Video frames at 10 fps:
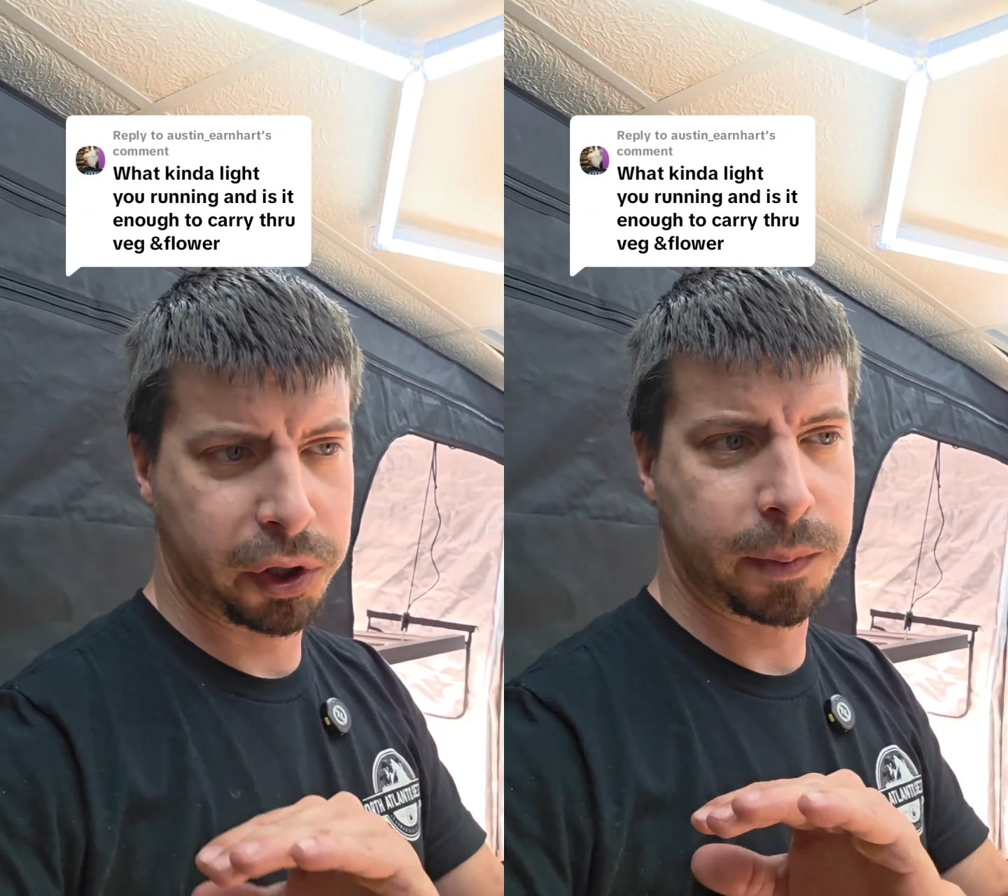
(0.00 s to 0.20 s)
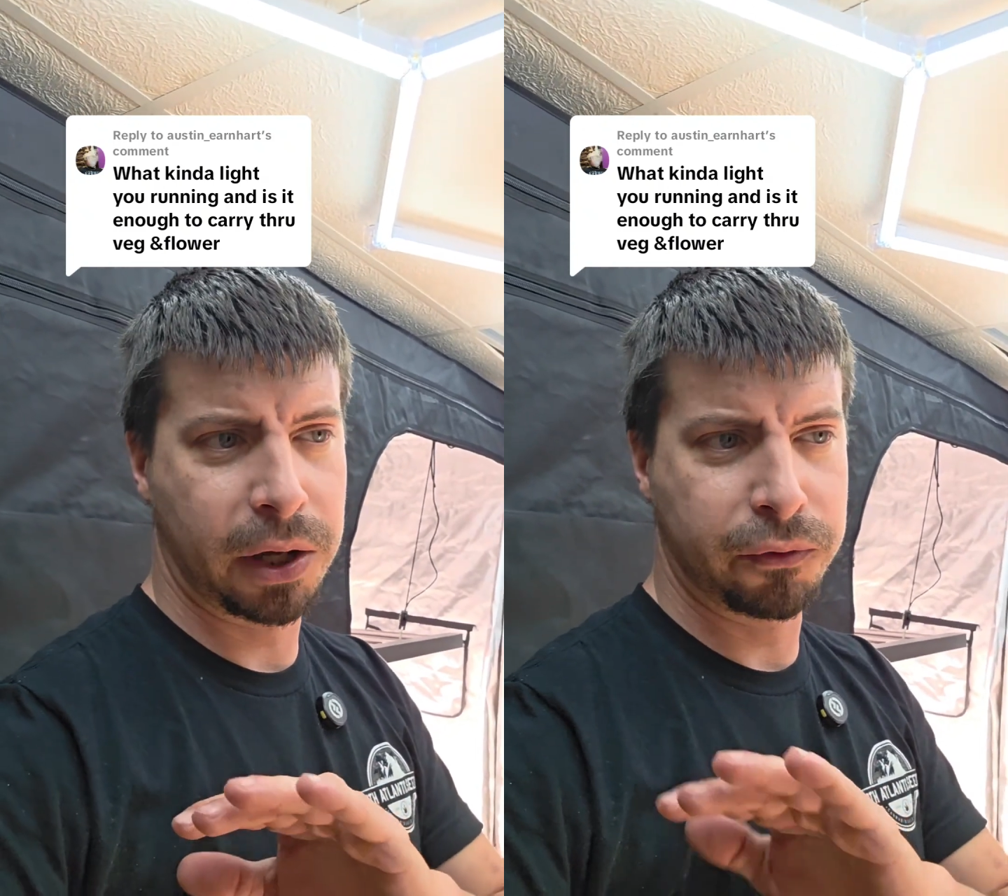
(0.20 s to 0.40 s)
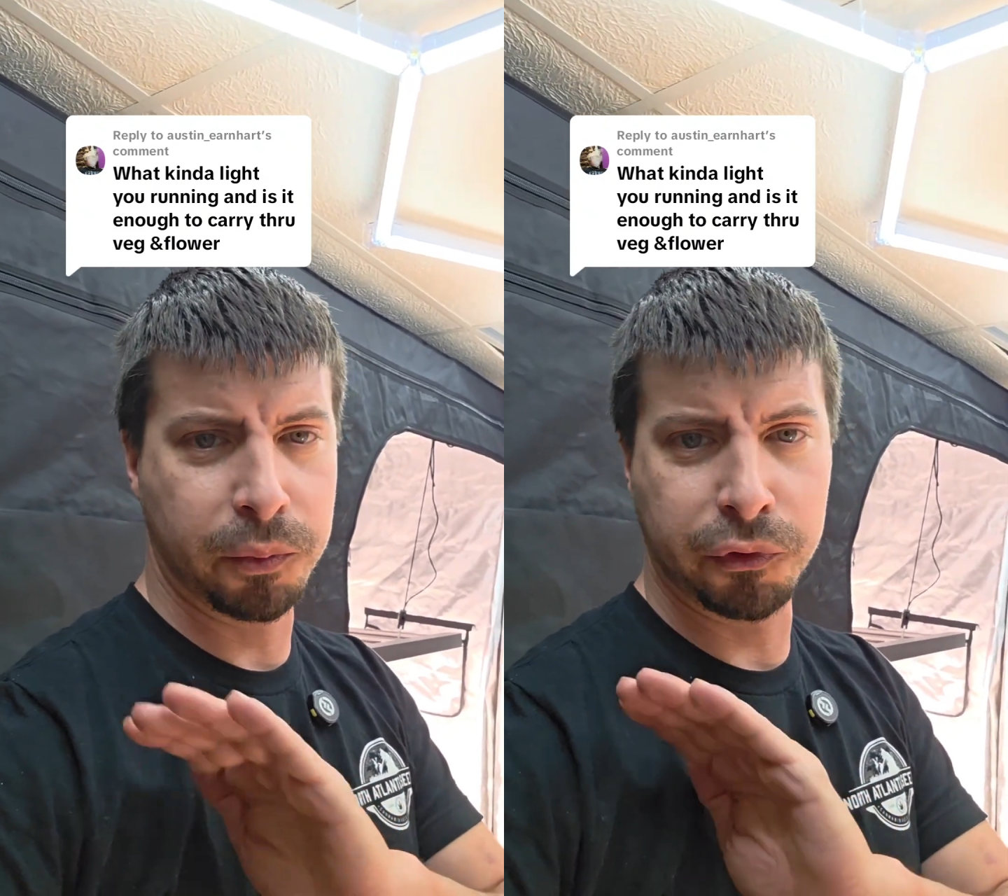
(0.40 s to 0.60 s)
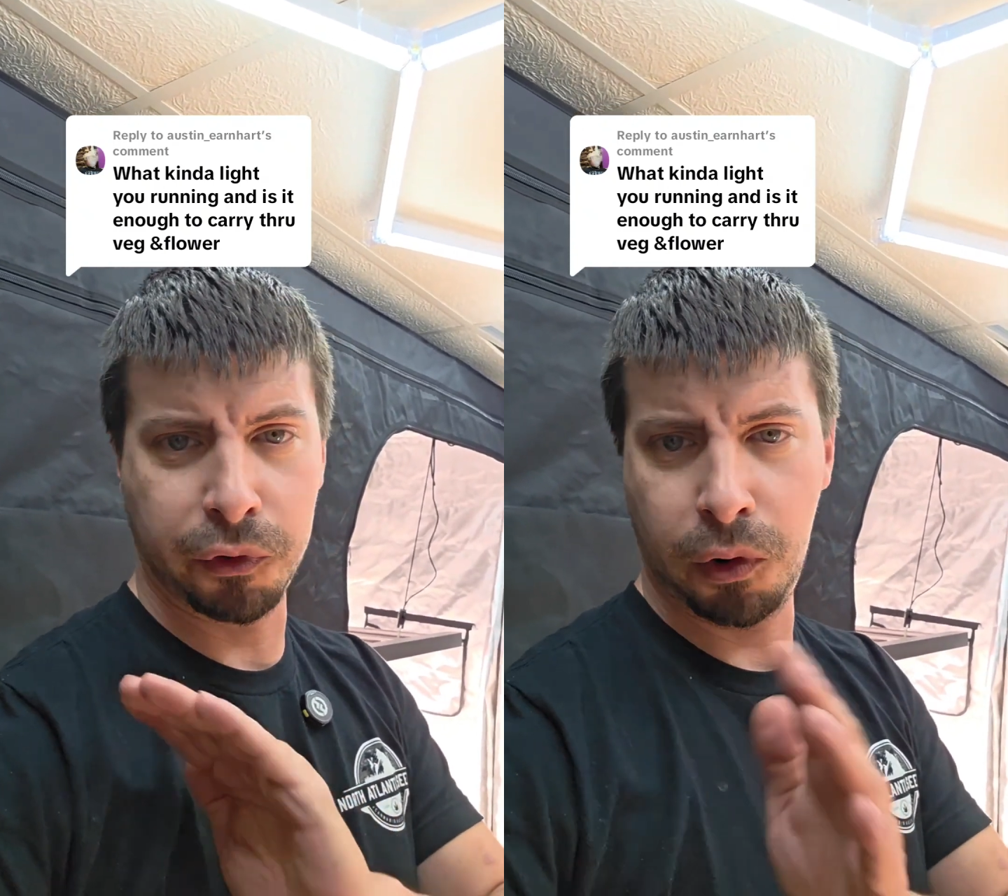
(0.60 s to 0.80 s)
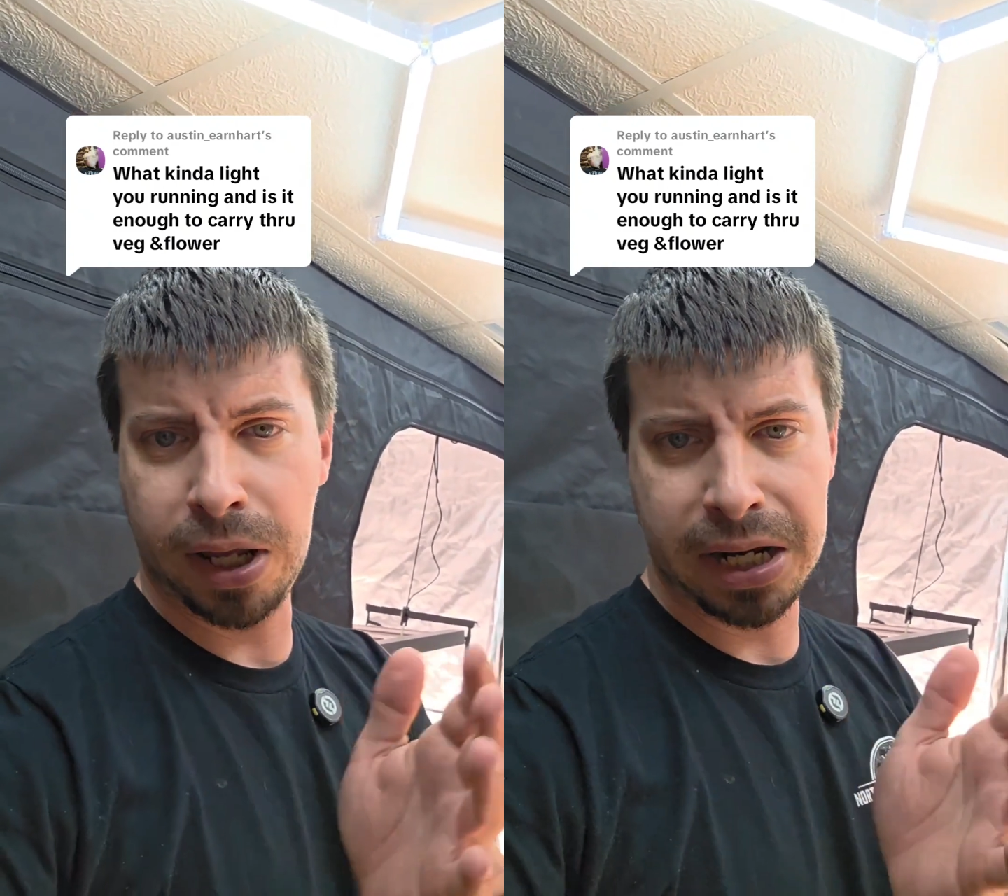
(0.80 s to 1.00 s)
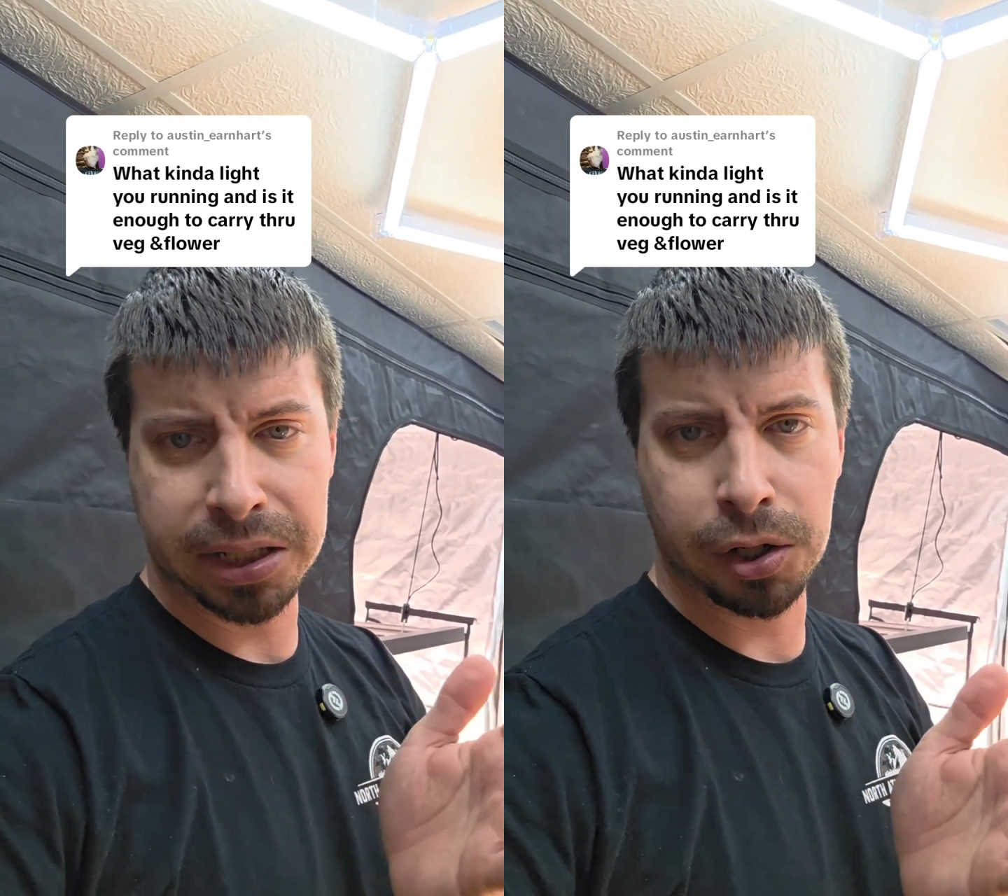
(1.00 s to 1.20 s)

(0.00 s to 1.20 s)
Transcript: spectrum grow lights